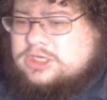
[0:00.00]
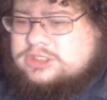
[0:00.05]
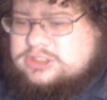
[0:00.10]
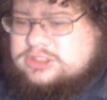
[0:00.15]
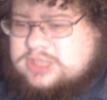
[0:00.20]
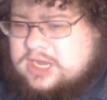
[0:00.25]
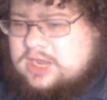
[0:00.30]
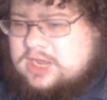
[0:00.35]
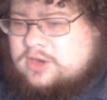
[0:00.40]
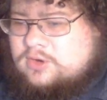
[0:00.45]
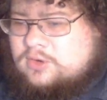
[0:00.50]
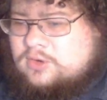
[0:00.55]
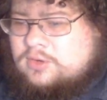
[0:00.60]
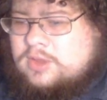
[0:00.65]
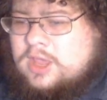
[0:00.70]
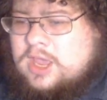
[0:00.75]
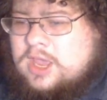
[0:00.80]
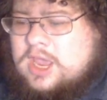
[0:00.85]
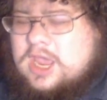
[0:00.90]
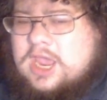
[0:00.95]

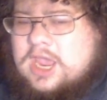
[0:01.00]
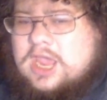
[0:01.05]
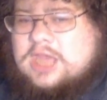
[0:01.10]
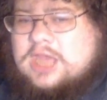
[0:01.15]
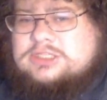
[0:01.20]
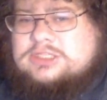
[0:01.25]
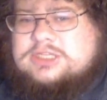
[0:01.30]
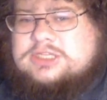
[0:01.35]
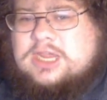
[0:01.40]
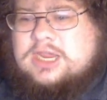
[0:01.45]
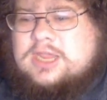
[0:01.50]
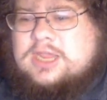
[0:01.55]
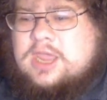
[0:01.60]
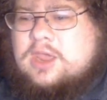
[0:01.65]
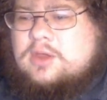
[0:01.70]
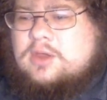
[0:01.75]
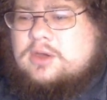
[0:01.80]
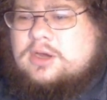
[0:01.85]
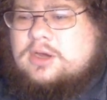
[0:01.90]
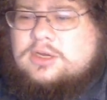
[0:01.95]
channel and check
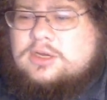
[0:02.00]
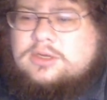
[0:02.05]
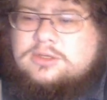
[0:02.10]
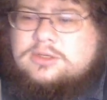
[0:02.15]
out